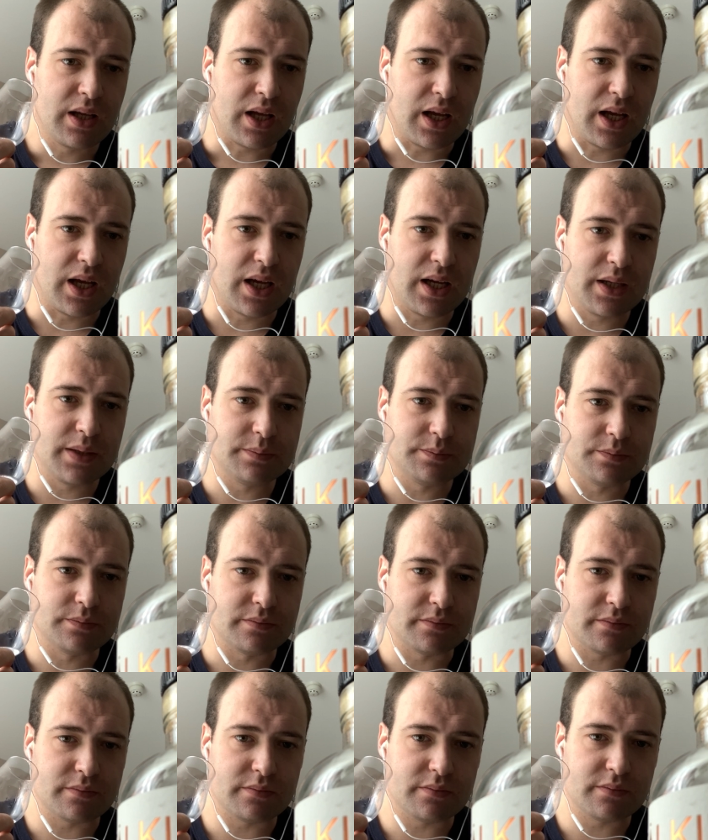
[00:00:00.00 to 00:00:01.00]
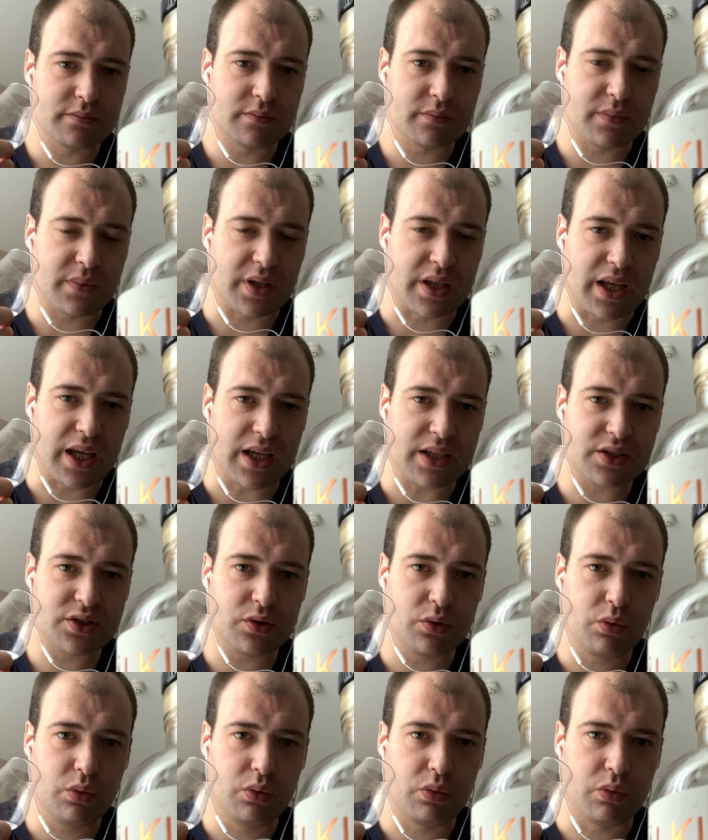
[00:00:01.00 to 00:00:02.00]
The
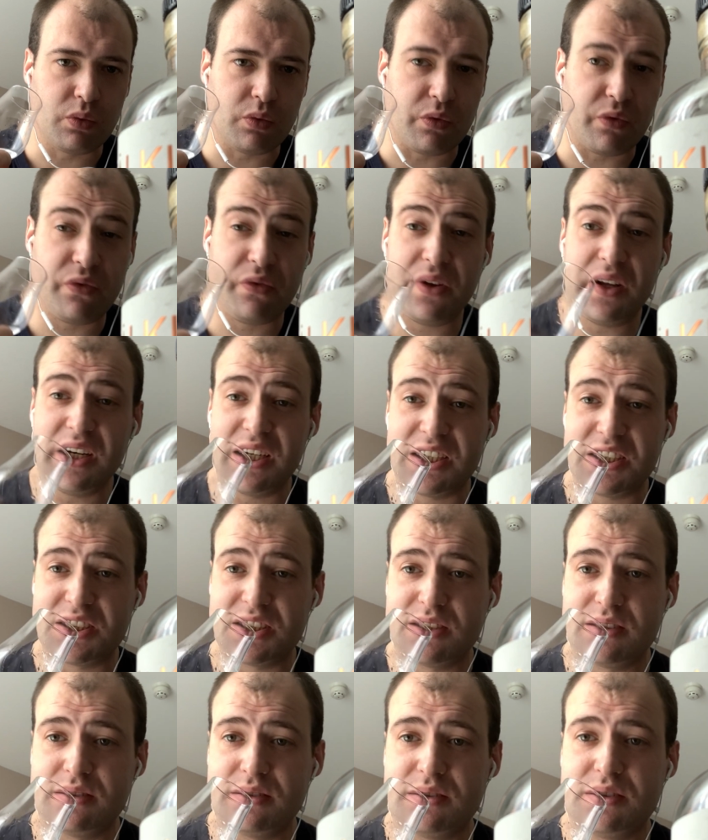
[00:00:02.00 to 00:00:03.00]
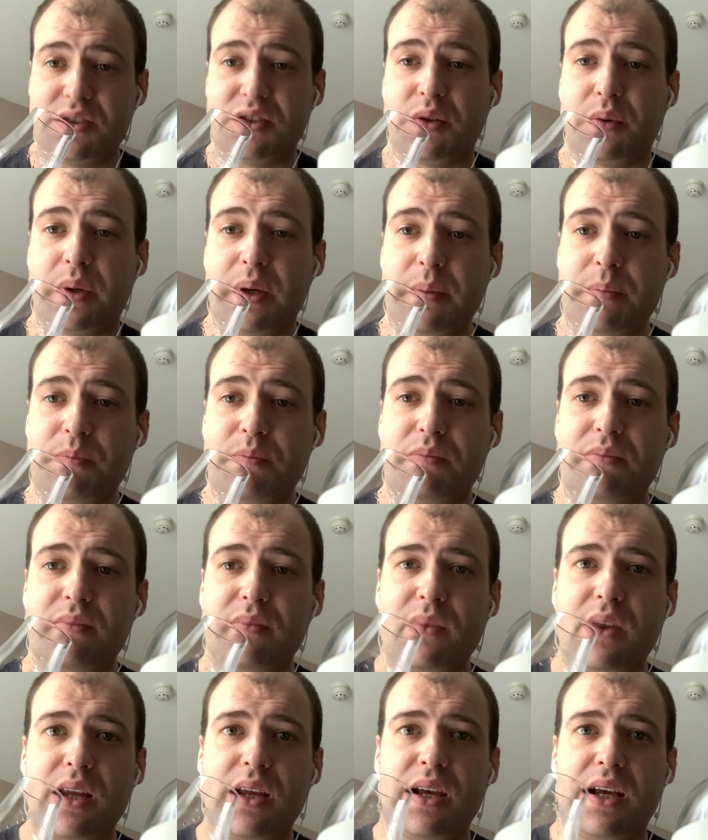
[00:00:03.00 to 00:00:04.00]
actual finish to it
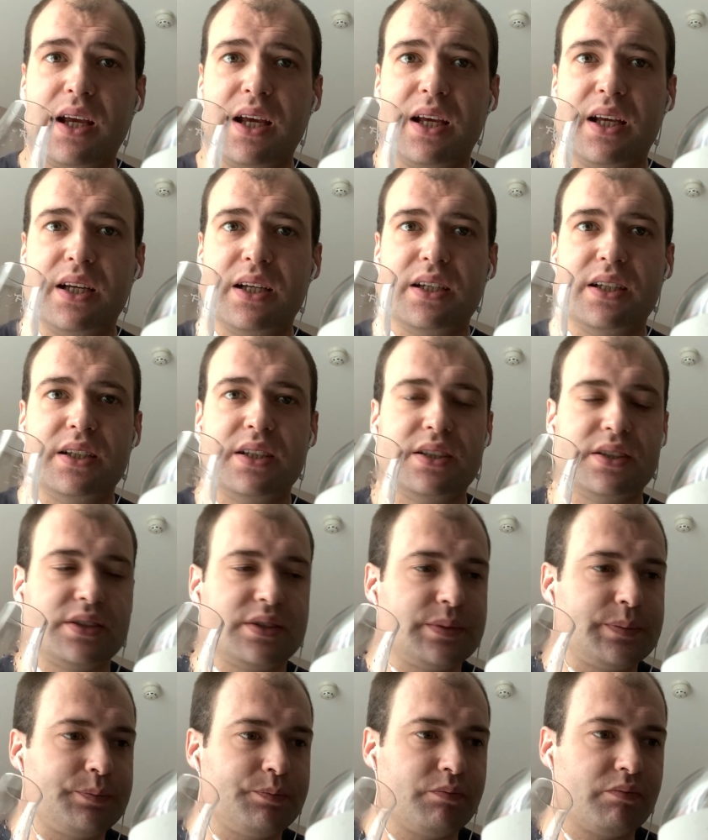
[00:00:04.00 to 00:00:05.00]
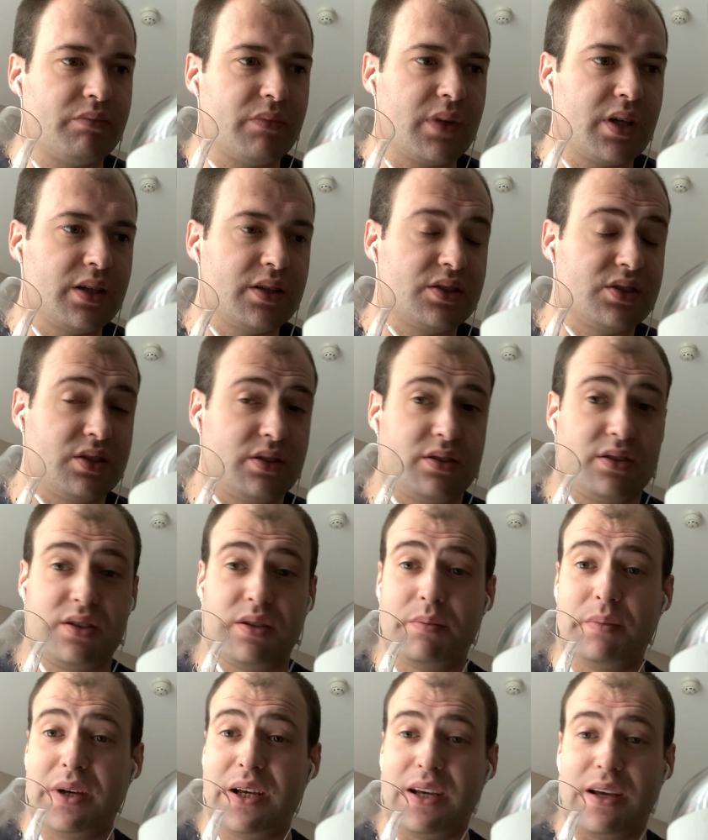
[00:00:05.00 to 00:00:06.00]
is, to
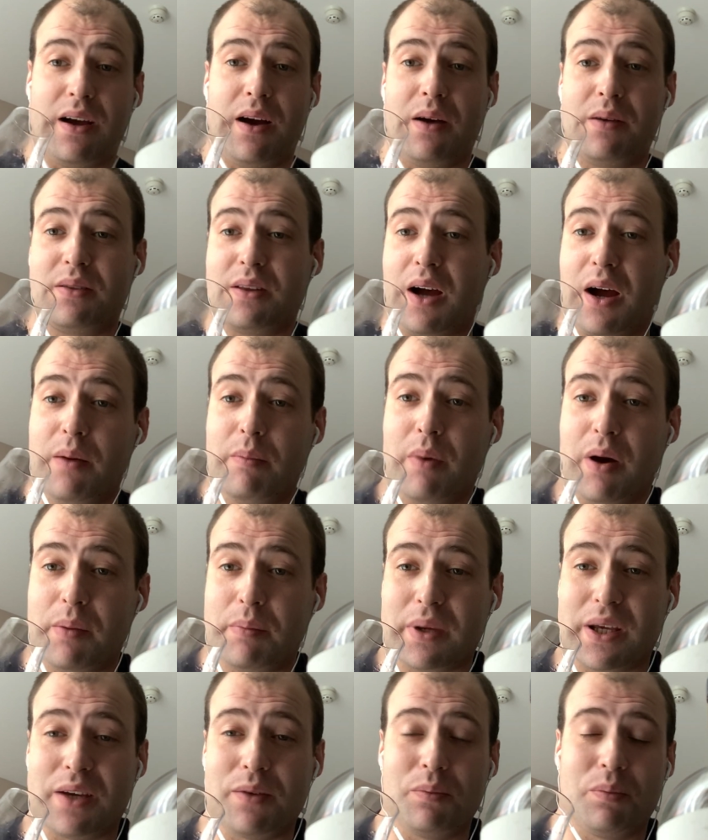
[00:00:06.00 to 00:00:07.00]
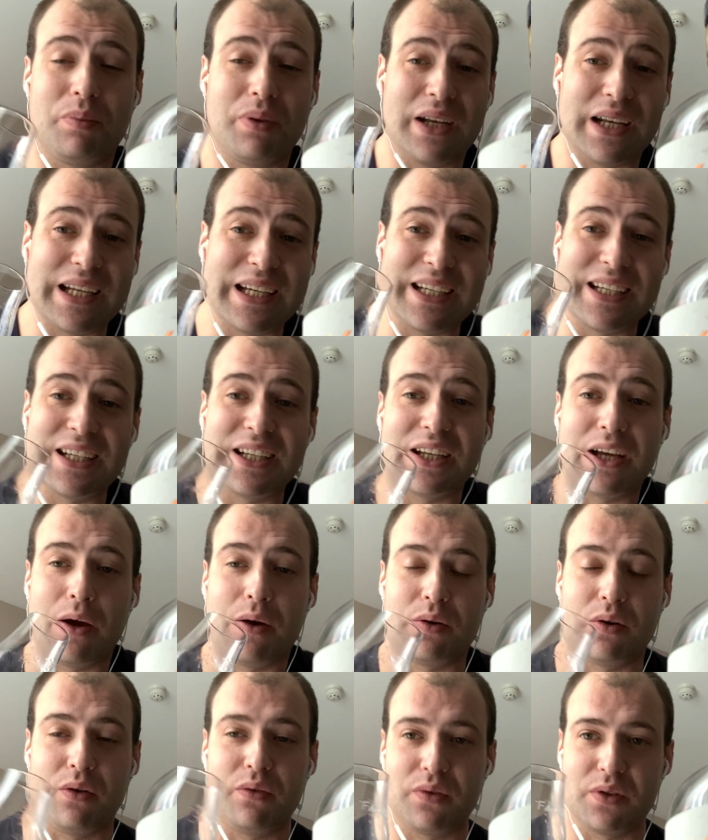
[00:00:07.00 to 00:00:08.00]
me, I might be completely
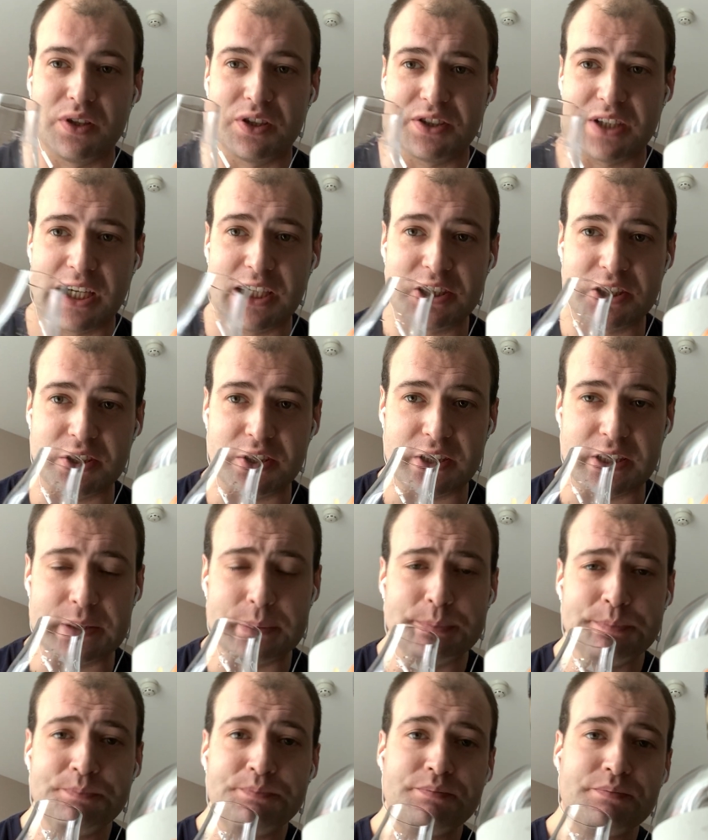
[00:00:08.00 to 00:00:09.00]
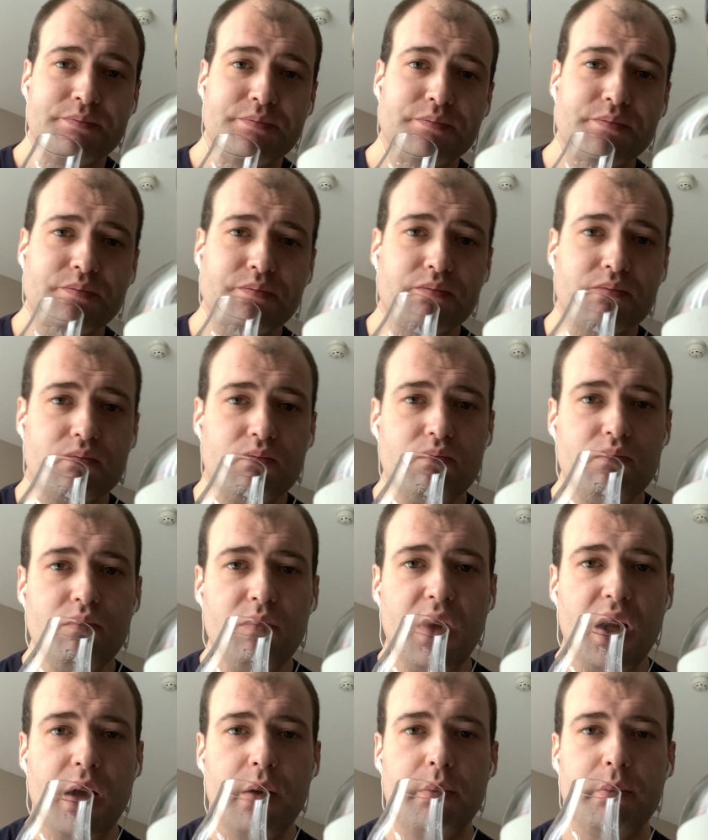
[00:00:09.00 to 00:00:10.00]
going off on a tangent here,
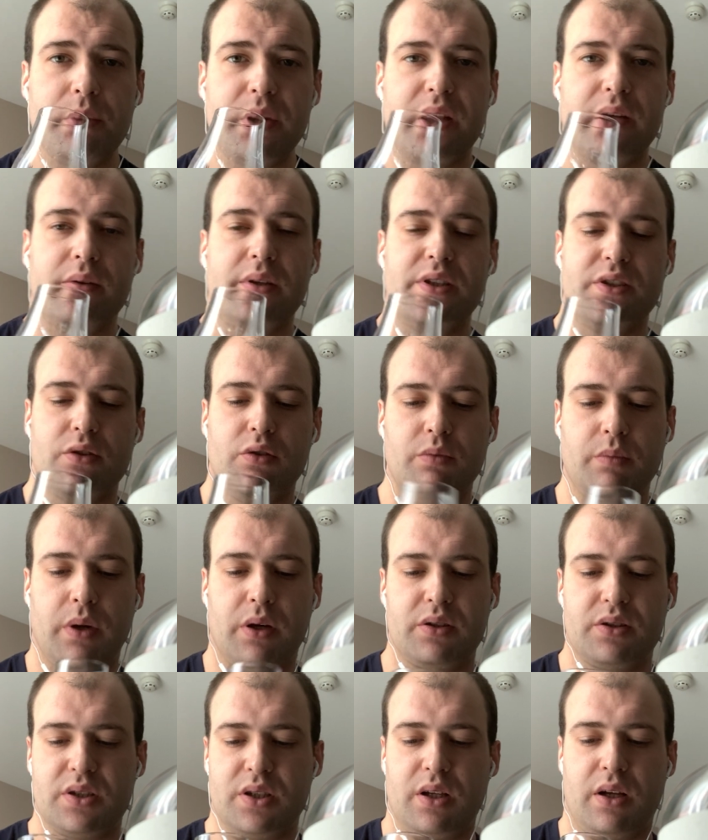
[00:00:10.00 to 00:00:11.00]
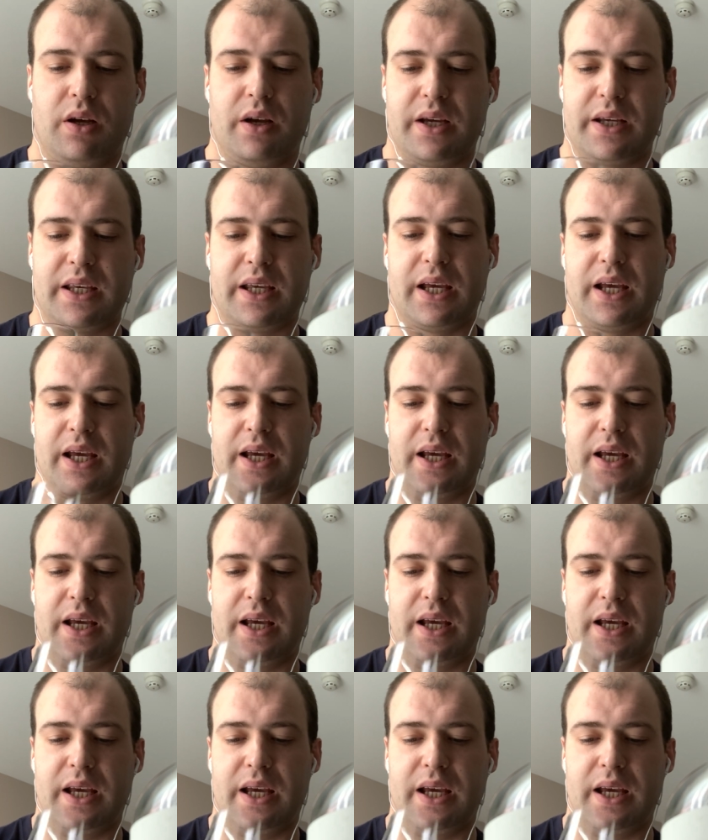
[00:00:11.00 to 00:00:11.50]
but there is almost like